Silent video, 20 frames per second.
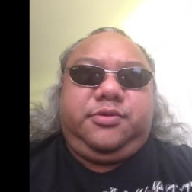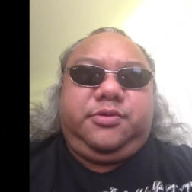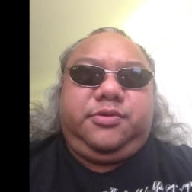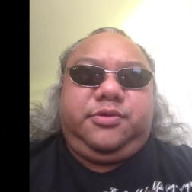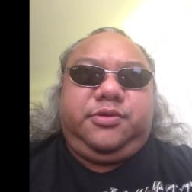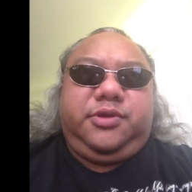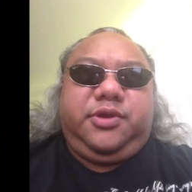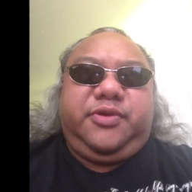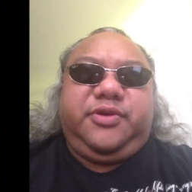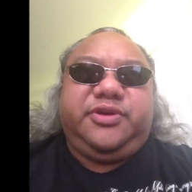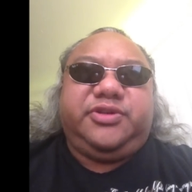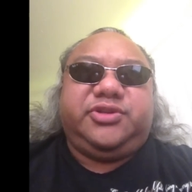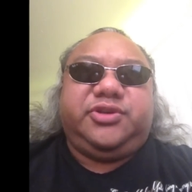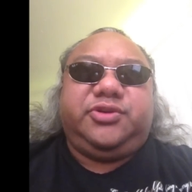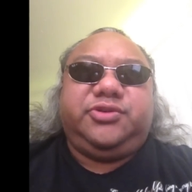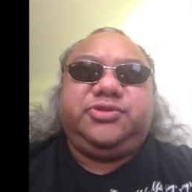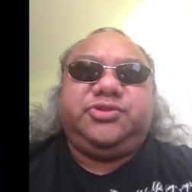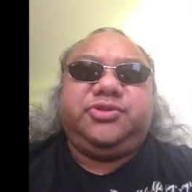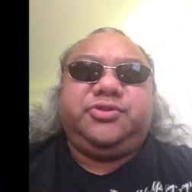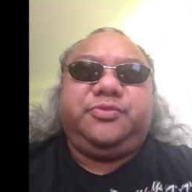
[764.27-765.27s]
There has
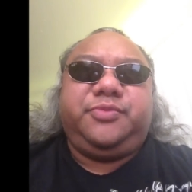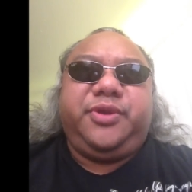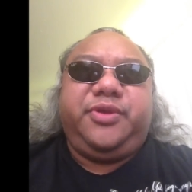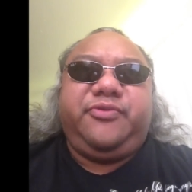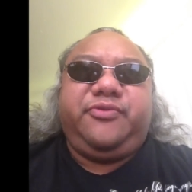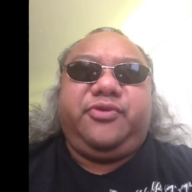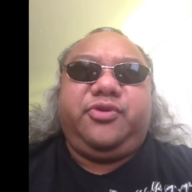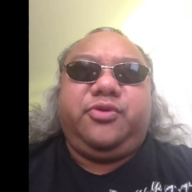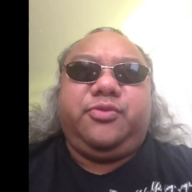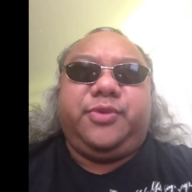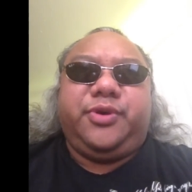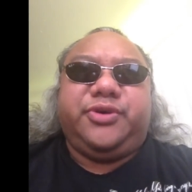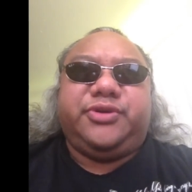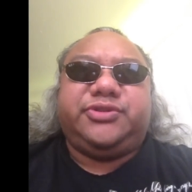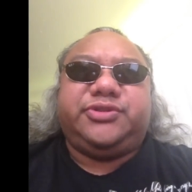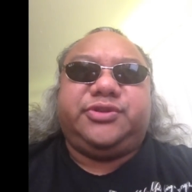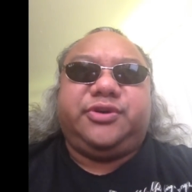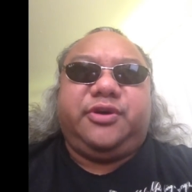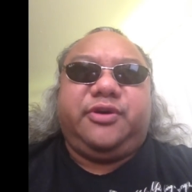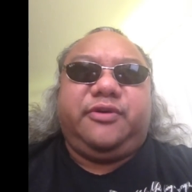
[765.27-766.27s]
also been
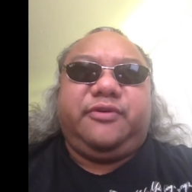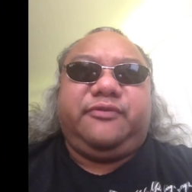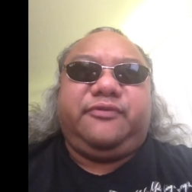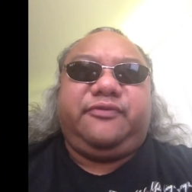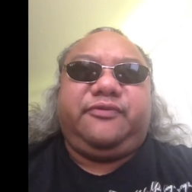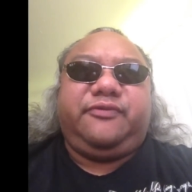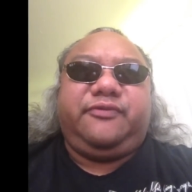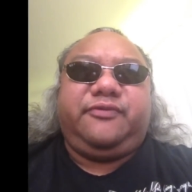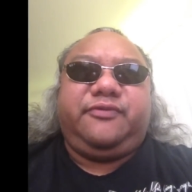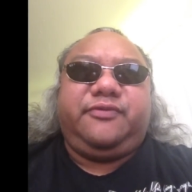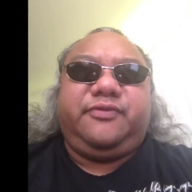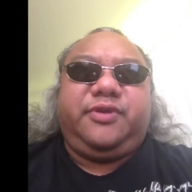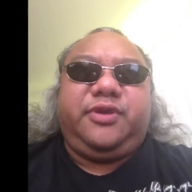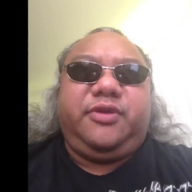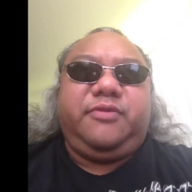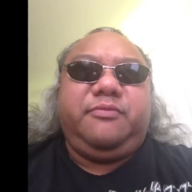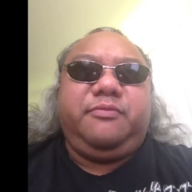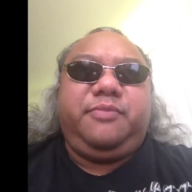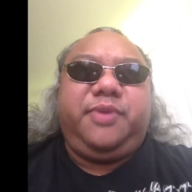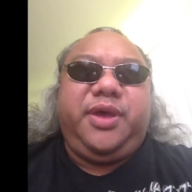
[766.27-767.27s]
rumors of
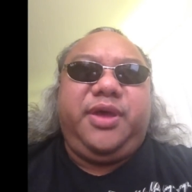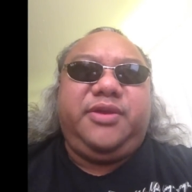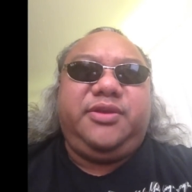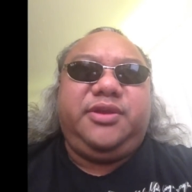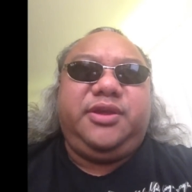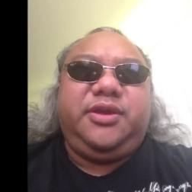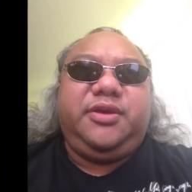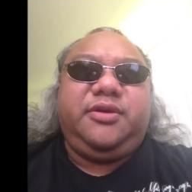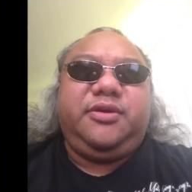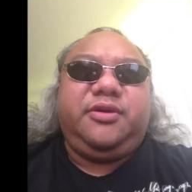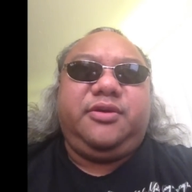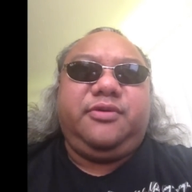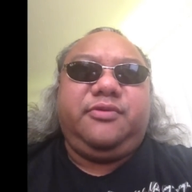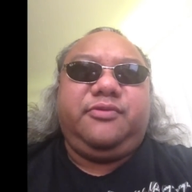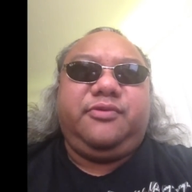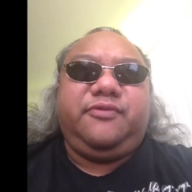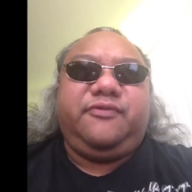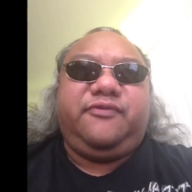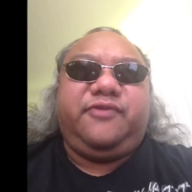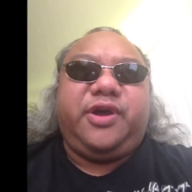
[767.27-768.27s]
impending
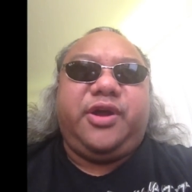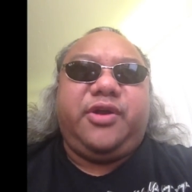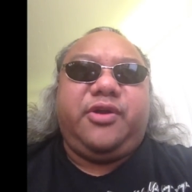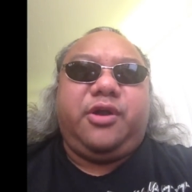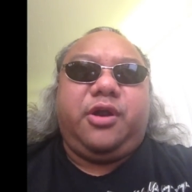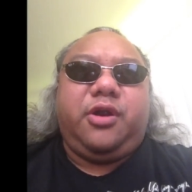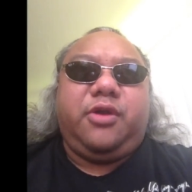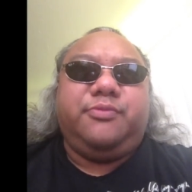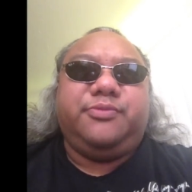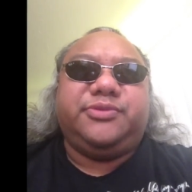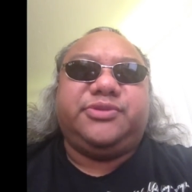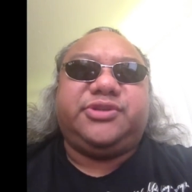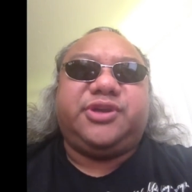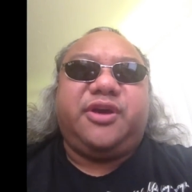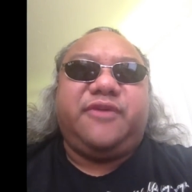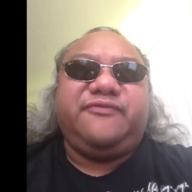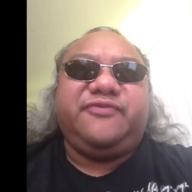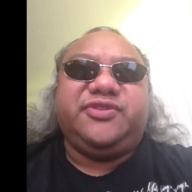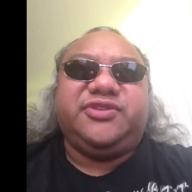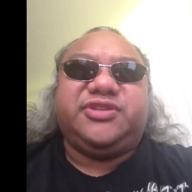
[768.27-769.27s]
firearms
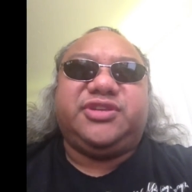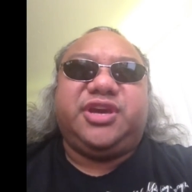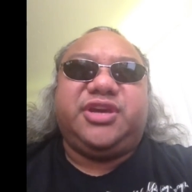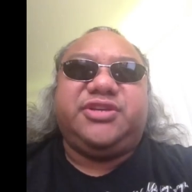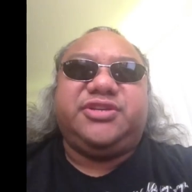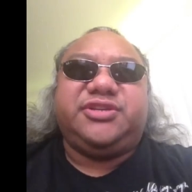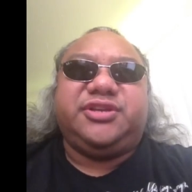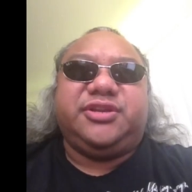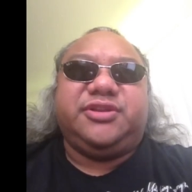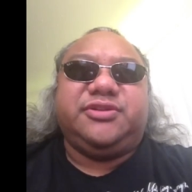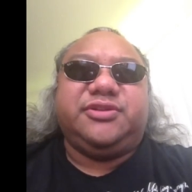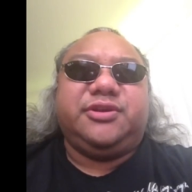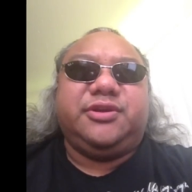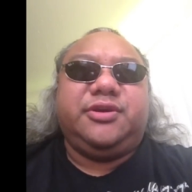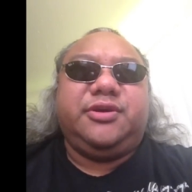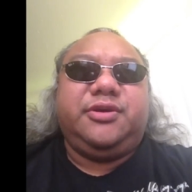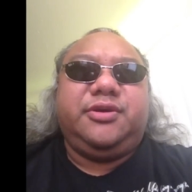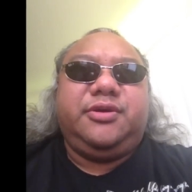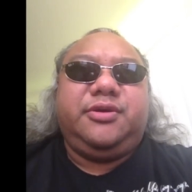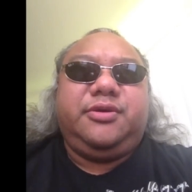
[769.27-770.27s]
confiscation.
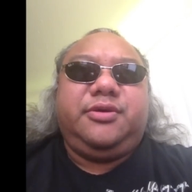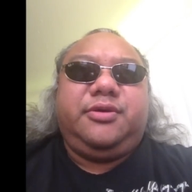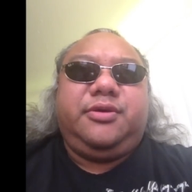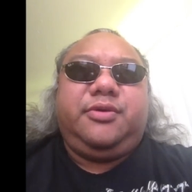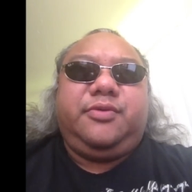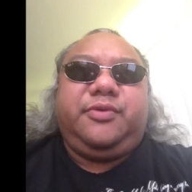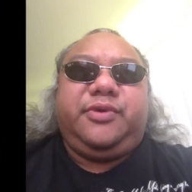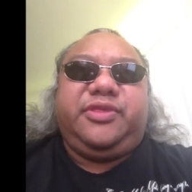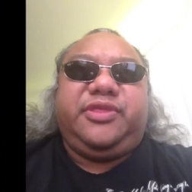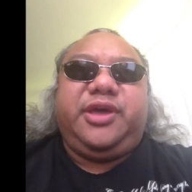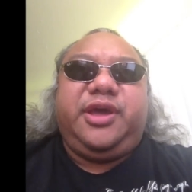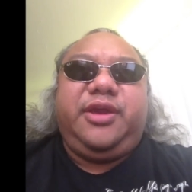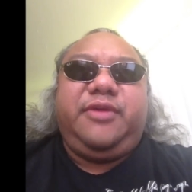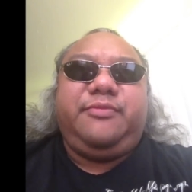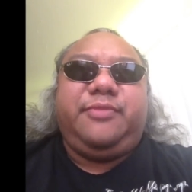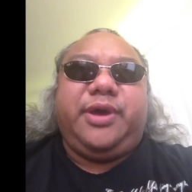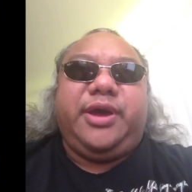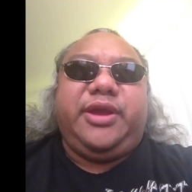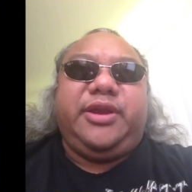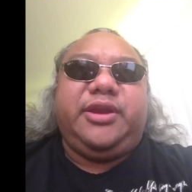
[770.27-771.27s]
With that
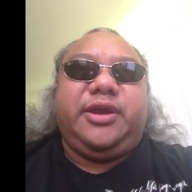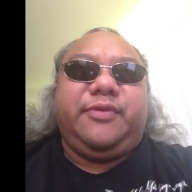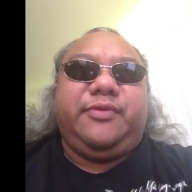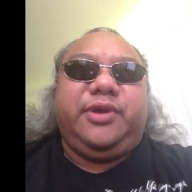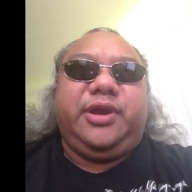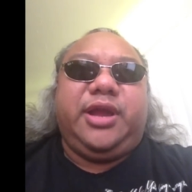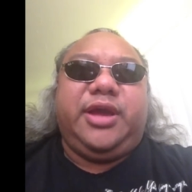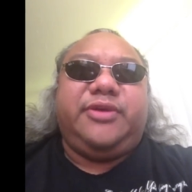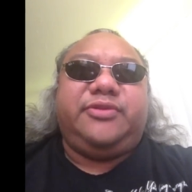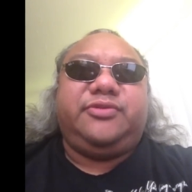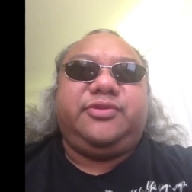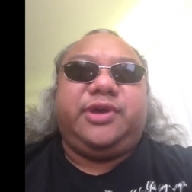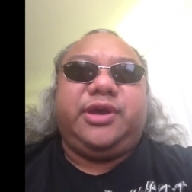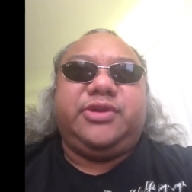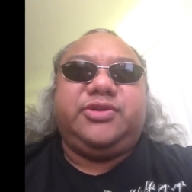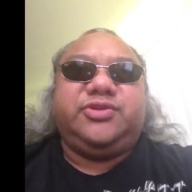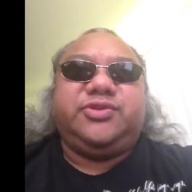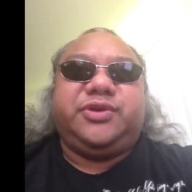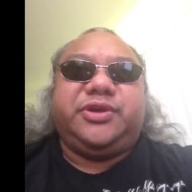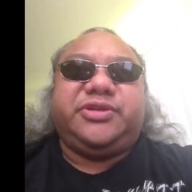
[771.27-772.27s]
in mind, I would like to
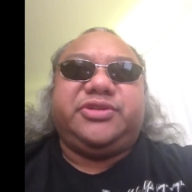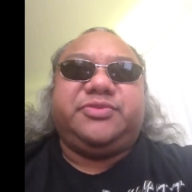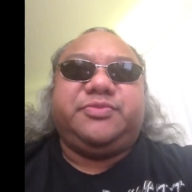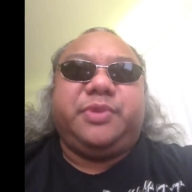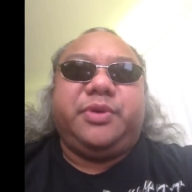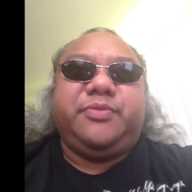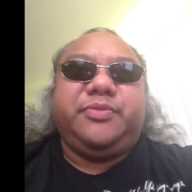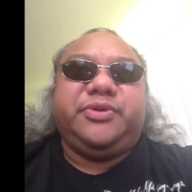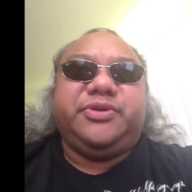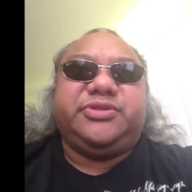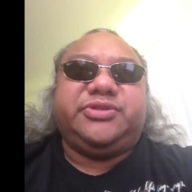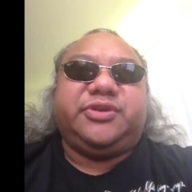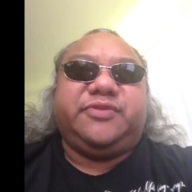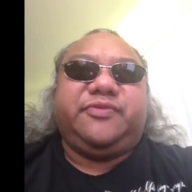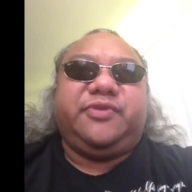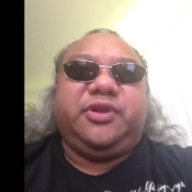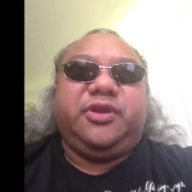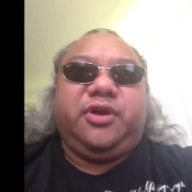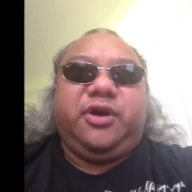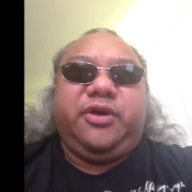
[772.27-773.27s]
address members
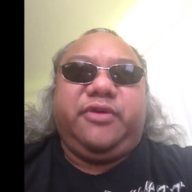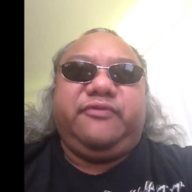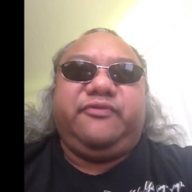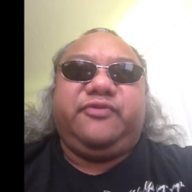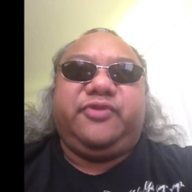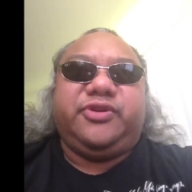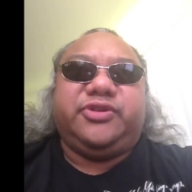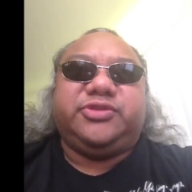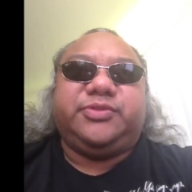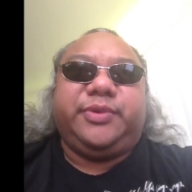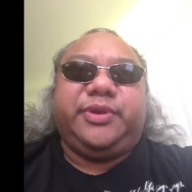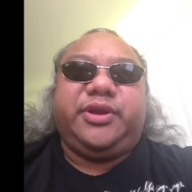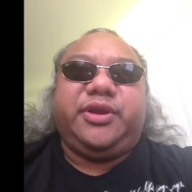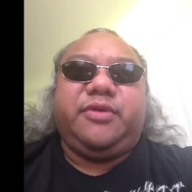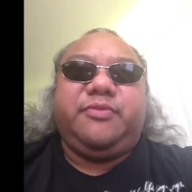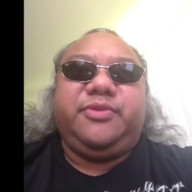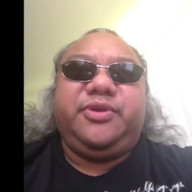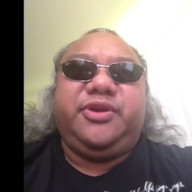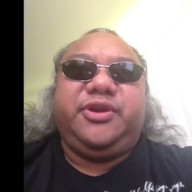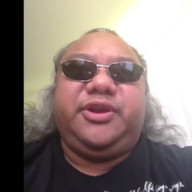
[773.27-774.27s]
of the law enforcement
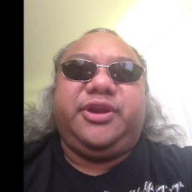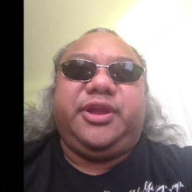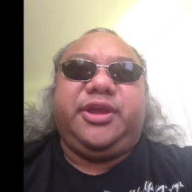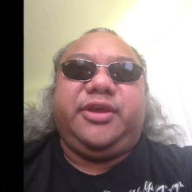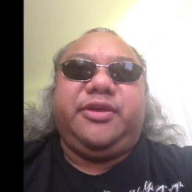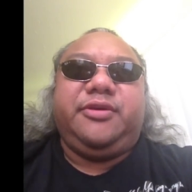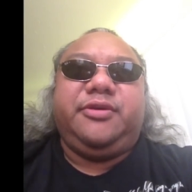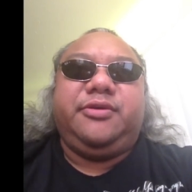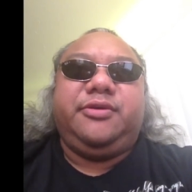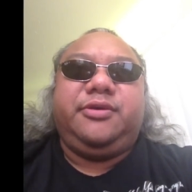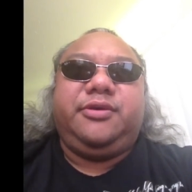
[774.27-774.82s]
community.